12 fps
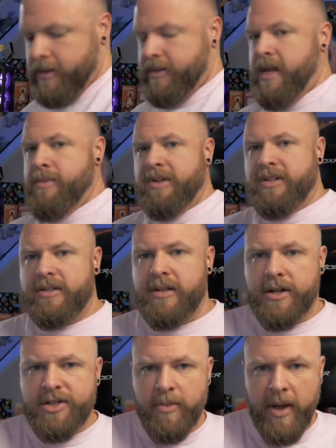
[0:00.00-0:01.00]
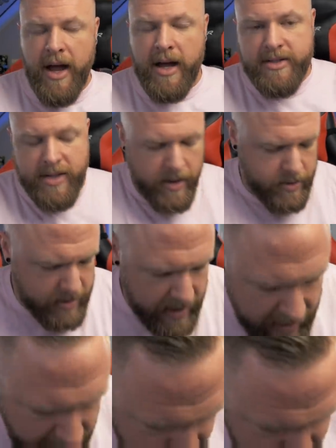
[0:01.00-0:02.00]
send Mrs. Lush to my aunt's house.
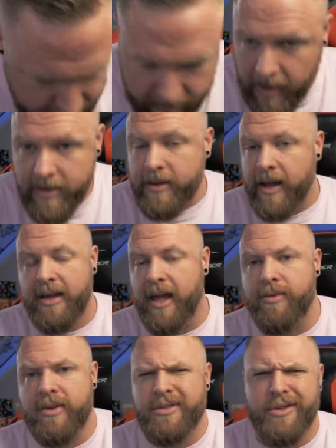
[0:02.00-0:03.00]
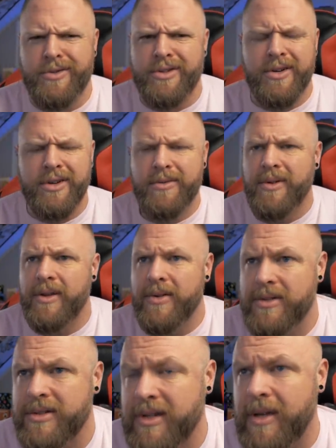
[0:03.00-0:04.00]
I can't risk losing her.
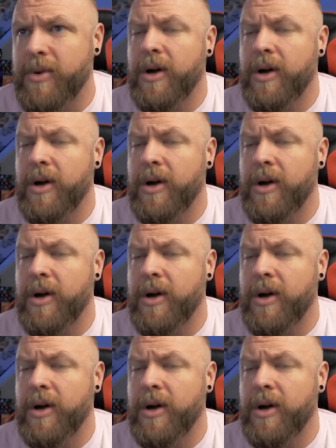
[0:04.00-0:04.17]
Anyways, let's keep